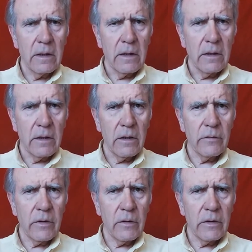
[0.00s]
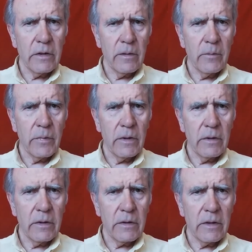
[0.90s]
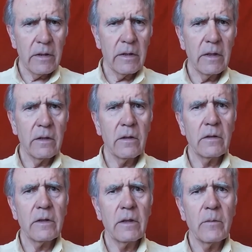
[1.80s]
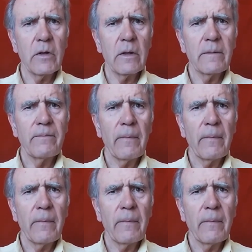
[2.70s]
in its very simple understanding, nothing more.